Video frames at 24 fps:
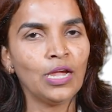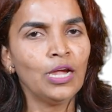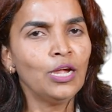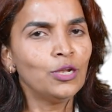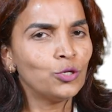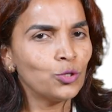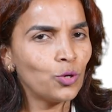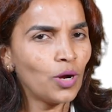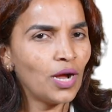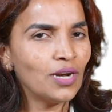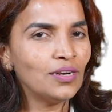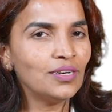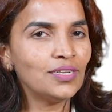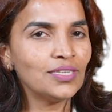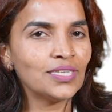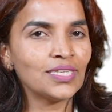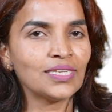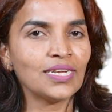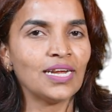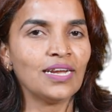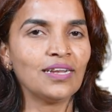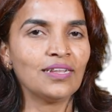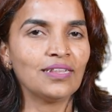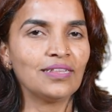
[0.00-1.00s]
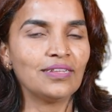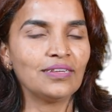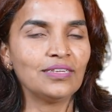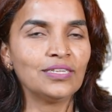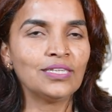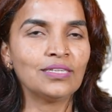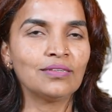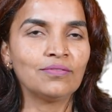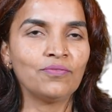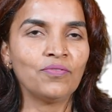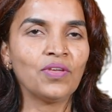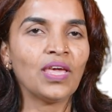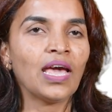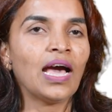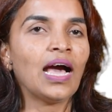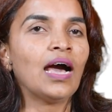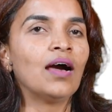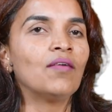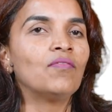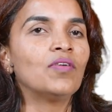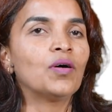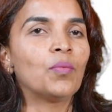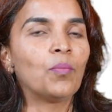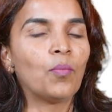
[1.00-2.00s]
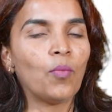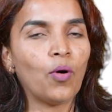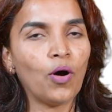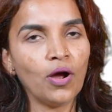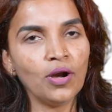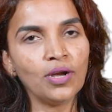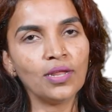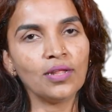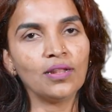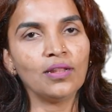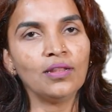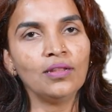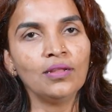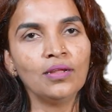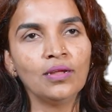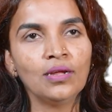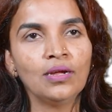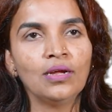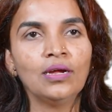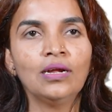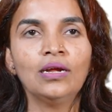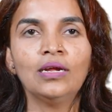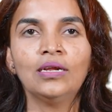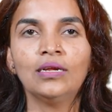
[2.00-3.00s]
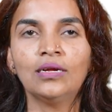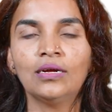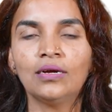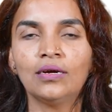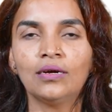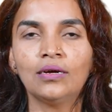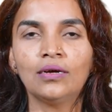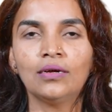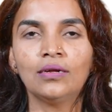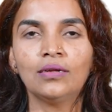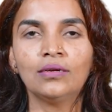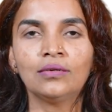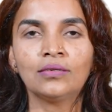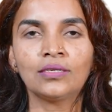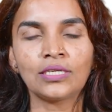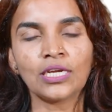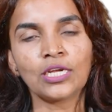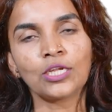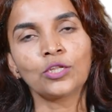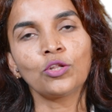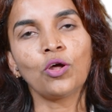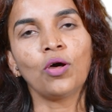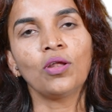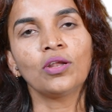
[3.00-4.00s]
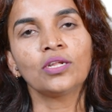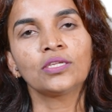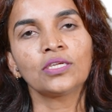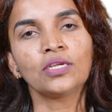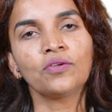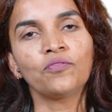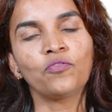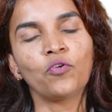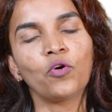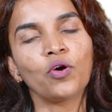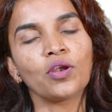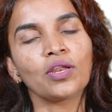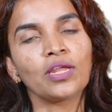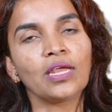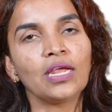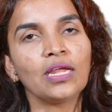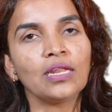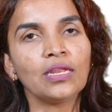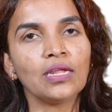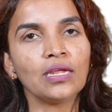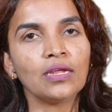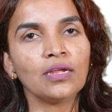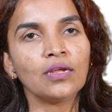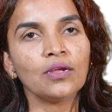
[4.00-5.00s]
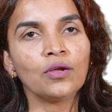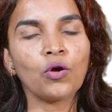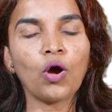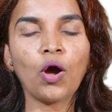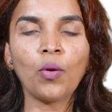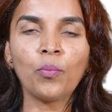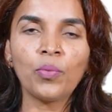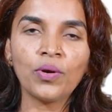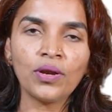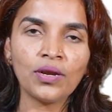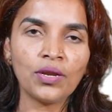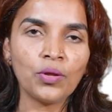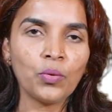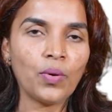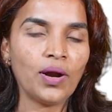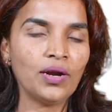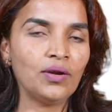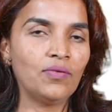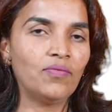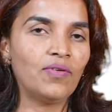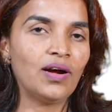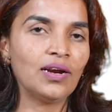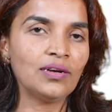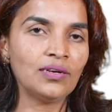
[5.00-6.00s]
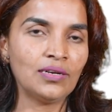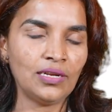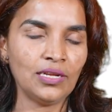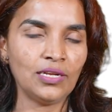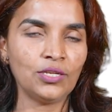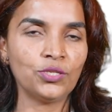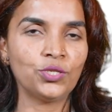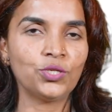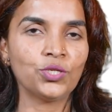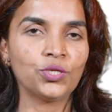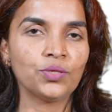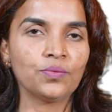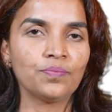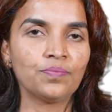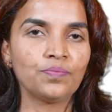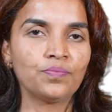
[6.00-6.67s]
To understand this, we have a model, technology for gaining competitive advantage.